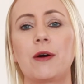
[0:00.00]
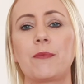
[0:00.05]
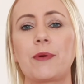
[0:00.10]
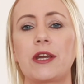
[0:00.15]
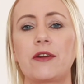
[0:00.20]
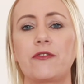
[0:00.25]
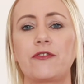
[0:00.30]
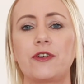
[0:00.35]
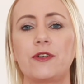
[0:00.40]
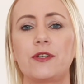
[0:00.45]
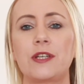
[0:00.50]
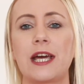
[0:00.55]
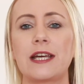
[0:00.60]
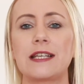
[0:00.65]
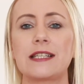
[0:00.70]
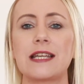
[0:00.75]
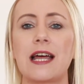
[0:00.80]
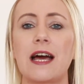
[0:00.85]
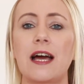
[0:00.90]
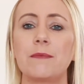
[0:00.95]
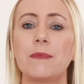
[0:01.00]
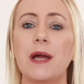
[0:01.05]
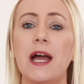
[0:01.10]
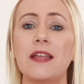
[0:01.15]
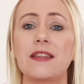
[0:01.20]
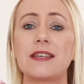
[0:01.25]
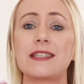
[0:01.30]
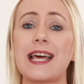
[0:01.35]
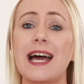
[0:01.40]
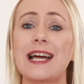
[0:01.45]
up in a few days' time
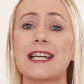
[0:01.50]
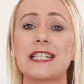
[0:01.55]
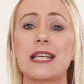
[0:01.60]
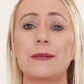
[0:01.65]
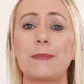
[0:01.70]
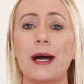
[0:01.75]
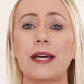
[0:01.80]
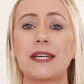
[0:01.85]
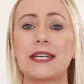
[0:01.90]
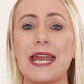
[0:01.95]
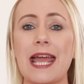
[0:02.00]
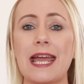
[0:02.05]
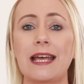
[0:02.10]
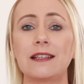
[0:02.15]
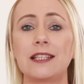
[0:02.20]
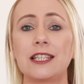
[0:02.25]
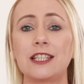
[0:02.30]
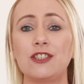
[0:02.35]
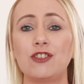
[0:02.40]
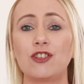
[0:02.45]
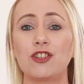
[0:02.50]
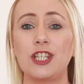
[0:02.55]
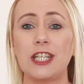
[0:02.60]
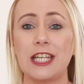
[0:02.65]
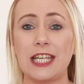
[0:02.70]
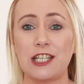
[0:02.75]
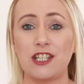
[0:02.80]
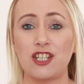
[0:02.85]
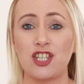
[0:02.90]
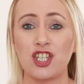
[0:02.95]
that's actually about nailing your
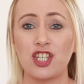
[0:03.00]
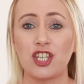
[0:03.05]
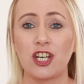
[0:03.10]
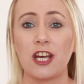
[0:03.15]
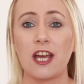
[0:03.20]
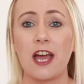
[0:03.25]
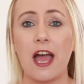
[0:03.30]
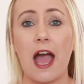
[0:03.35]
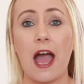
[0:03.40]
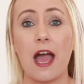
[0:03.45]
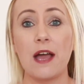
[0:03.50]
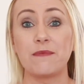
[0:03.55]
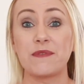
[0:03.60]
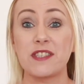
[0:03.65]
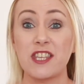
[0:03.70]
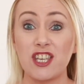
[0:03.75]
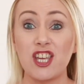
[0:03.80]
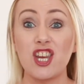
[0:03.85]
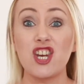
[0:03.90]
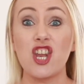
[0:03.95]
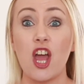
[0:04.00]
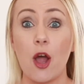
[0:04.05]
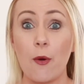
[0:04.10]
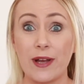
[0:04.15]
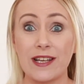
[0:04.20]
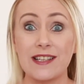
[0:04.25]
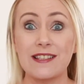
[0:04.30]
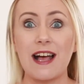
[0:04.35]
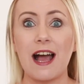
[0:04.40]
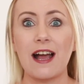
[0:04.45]
niche. So you know
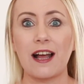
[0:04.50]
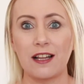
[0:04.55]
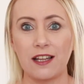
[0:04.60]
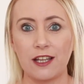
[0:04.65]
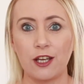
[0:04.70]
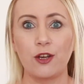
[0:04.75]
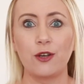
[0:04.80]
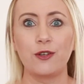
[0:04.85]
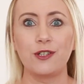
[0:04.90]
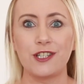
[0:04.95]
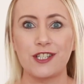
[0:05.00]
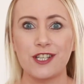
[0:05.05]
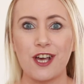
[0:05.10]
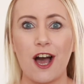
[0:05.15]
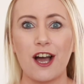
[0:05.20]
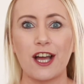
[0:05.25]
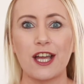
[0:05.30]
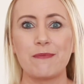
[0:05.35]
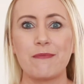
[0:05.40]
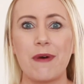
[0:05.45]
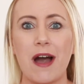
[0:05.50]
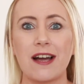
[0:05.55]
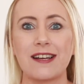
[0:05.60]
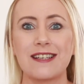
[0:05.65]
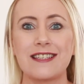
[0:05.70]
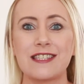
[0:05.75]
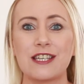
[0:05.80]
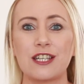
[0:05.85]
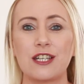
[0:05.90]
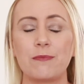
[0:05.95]
exactly who your target
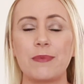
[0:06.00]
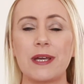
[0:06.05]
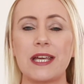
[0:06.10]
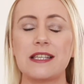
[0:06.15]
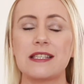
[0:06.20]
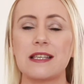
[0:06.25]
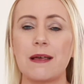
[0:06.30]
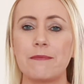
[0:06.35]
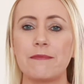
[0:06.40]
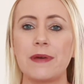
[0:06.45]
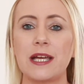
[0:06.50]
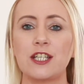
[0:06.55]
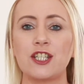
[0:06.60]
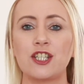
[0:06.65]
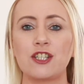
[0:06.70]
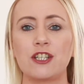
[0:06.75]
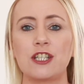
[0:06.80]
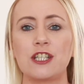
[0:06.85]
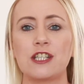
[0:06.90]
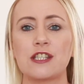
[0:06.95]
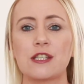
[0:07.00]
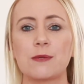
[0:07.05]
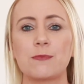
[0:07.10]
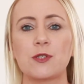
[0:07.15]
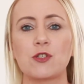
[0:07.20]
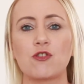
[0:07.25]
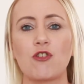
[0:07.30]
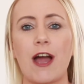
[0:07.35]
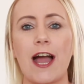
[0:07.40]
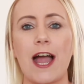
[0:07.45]
market's going to be, so make sure you
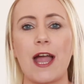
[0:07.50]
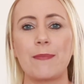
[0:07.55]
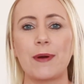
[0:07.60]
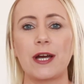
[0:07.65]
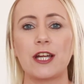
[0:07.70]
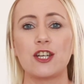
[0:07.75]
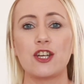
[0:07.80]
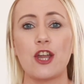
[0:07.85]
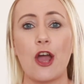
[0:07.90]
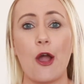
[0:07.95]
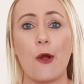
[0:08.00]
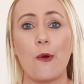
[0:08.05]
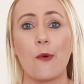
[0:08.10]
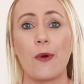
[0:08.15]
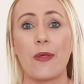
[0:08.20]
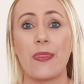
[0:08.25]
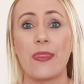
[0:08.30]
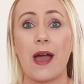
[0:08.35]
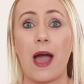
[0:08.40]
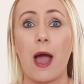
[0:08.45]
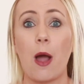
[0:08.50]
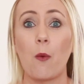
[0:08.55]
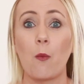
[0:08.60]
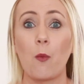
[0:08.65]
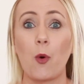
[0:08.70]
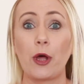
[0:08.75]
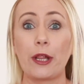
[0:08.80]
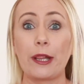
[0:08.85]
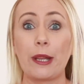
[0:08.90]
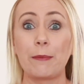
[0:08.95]
subscribe and know when that
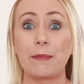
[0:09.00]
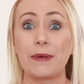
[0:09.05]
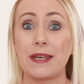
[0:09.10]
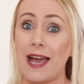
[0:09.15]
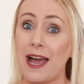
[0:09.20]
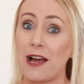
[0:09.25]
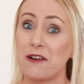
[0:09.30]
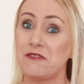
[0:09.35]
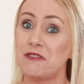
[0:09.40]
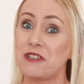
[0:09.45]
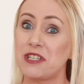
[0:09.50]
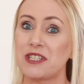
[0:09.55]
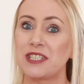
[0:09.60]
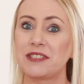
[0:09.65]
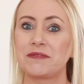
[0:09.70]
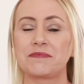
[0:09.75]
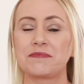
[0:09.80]
will be out.